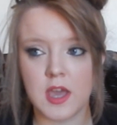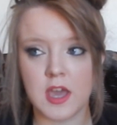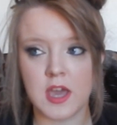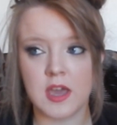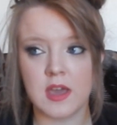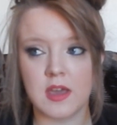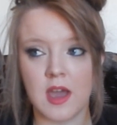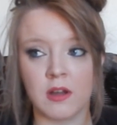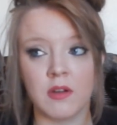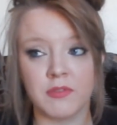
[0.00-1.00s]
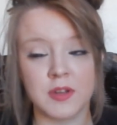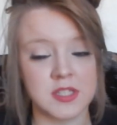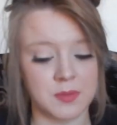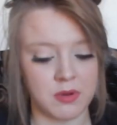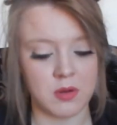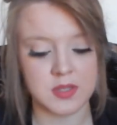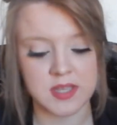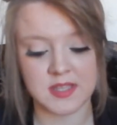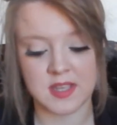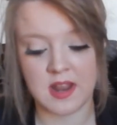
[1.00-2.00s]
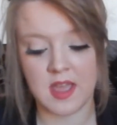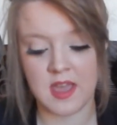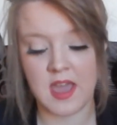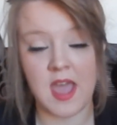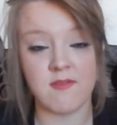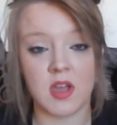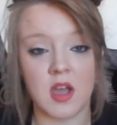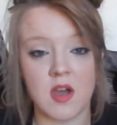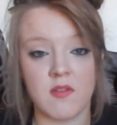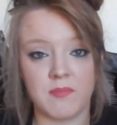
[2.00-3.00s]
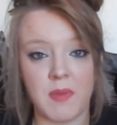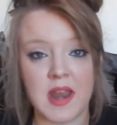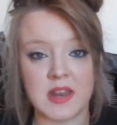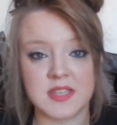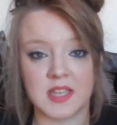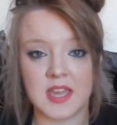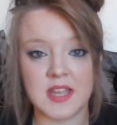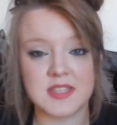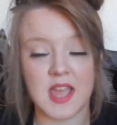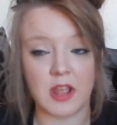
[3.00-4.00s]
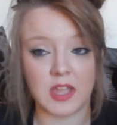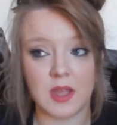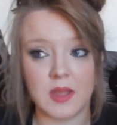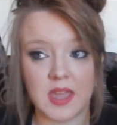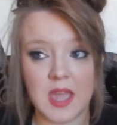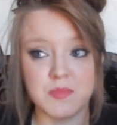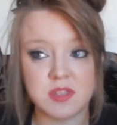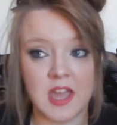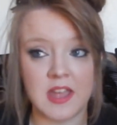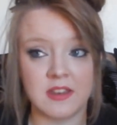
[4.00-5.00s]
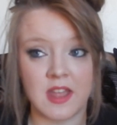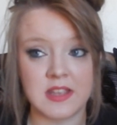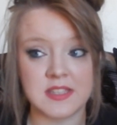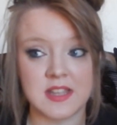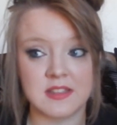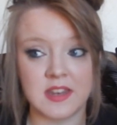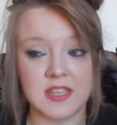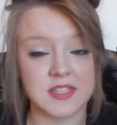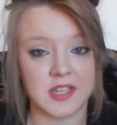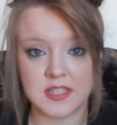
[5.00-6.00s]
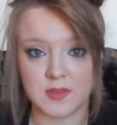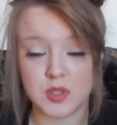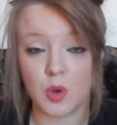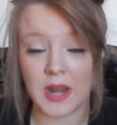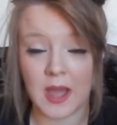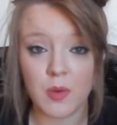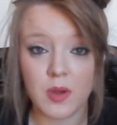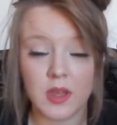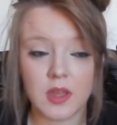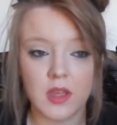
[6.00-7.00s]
I got through to the processing area of buying the tickets, and I came to the end and it said that these tickets had sold out.